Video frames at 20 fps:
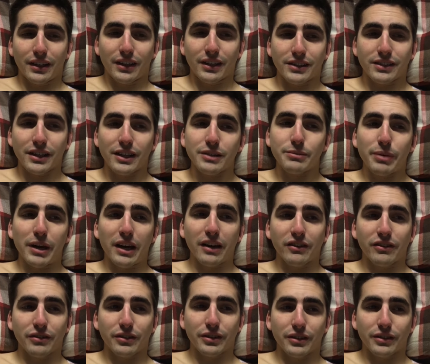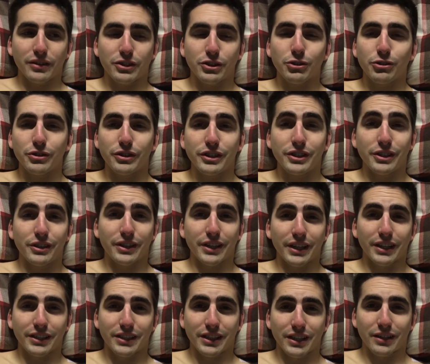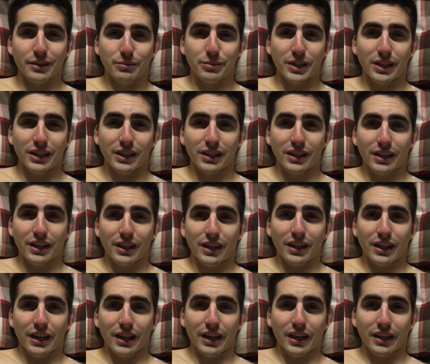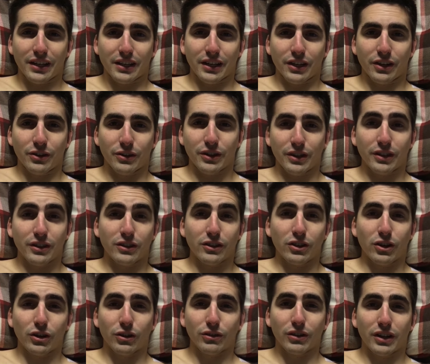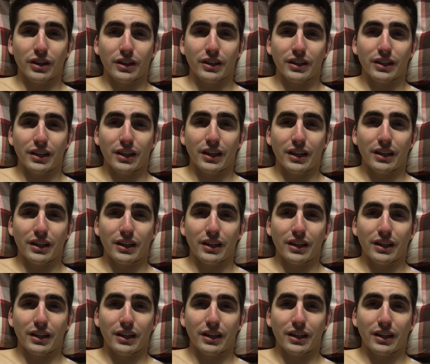It's not as bad of a surgery as you think it's going to be, and I know that in the long run,